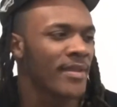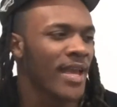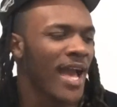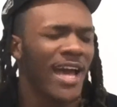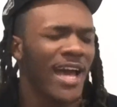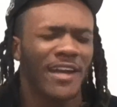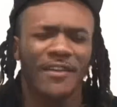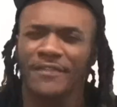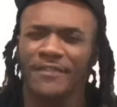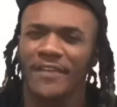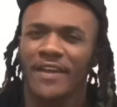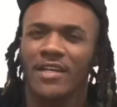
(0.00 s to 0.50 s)

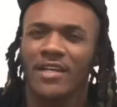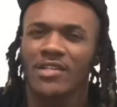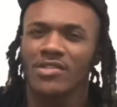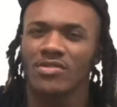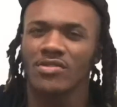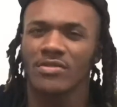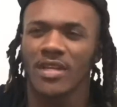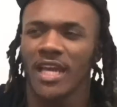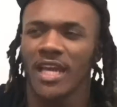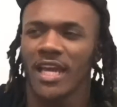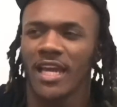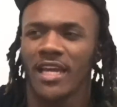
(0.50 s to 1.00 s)
How the fuck is
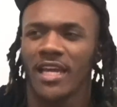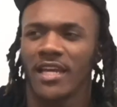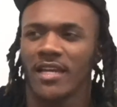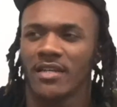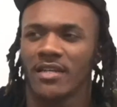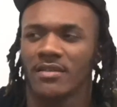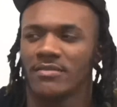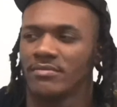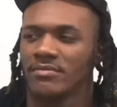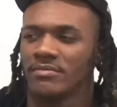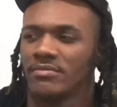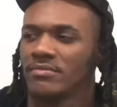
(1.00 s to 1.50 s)
you
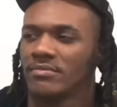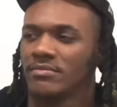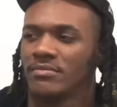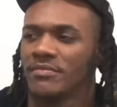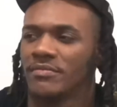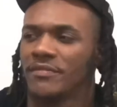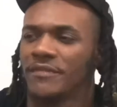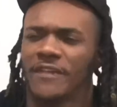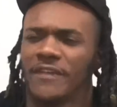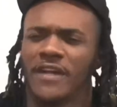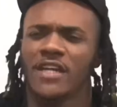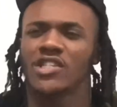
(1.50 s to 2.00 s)
getting
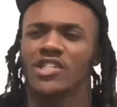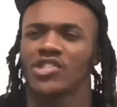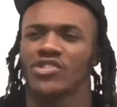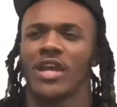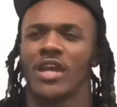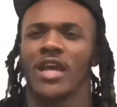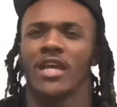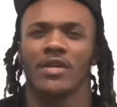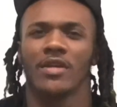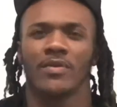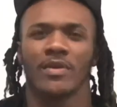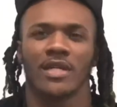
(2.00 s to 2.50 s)

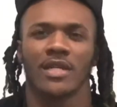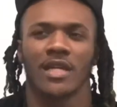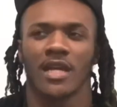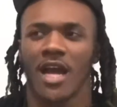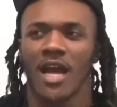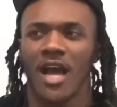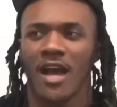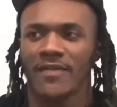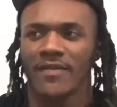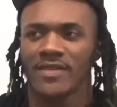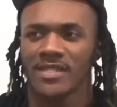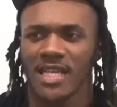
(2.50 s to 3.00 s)
frustrated with the
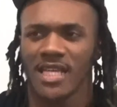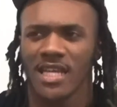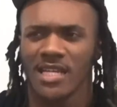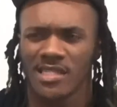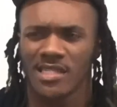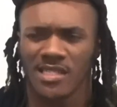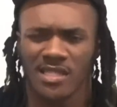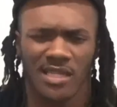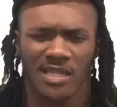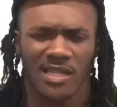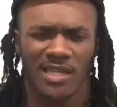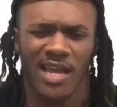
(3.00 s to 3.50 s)

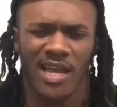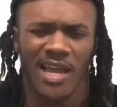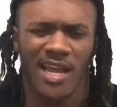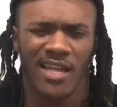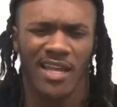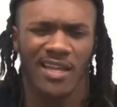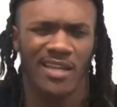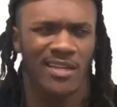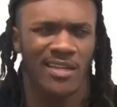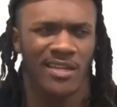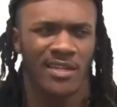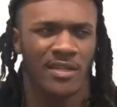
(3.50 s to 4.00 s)
conversation and
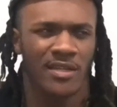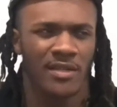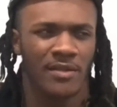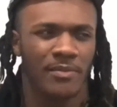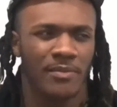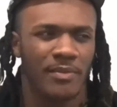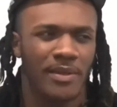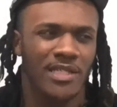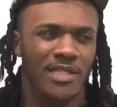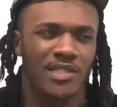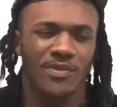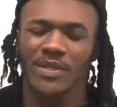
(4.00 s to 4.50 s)
like,
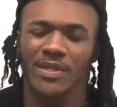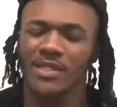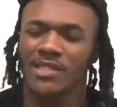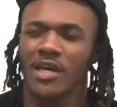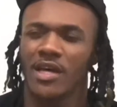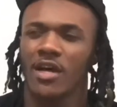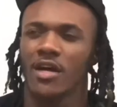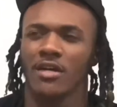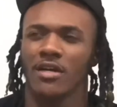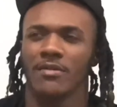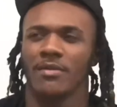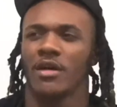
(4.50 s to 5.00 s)
bitch, we
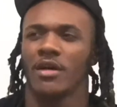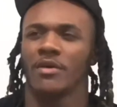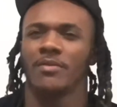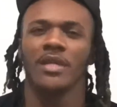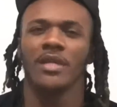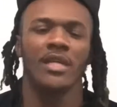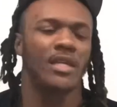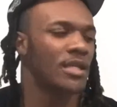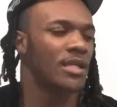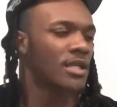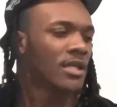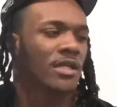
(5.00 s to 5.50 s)
talking about
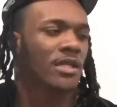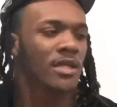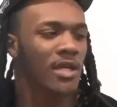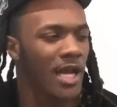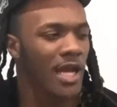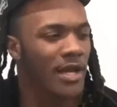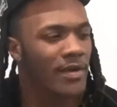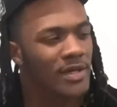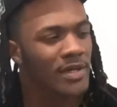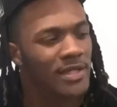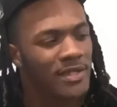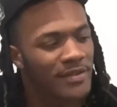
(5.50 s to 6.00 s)
me.
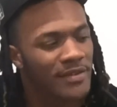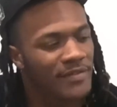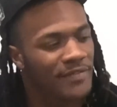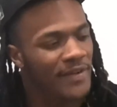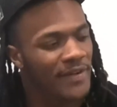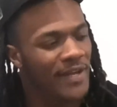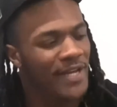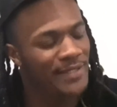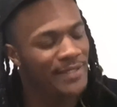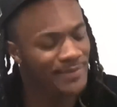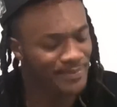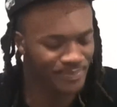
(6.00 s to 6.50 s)
Like, what the
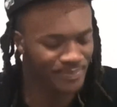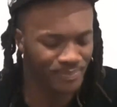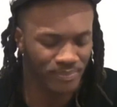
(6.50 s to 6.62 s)
fuck?